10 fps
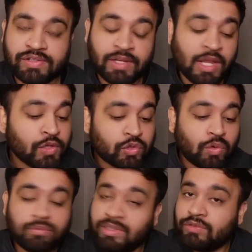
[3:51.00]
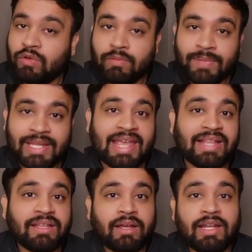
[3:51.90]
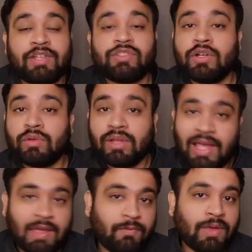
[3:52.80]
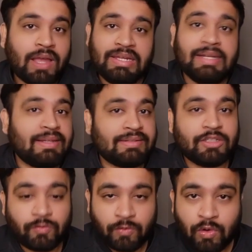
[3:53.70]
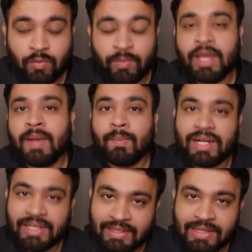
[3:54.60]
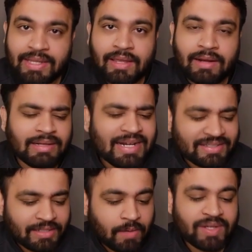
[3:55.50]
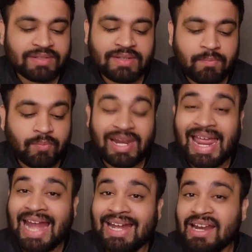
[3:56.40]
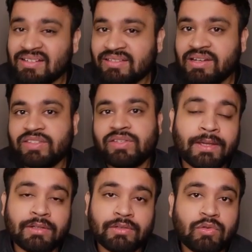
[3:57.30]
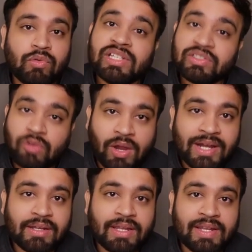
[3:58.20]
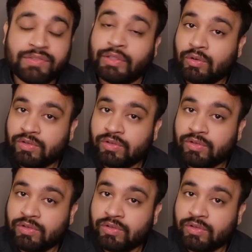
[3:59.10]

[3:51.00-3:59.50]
So this could be like the connection to the Kafka, Kinesis, Flume, but in here let's keep it simple and let's listen to the socket connection on some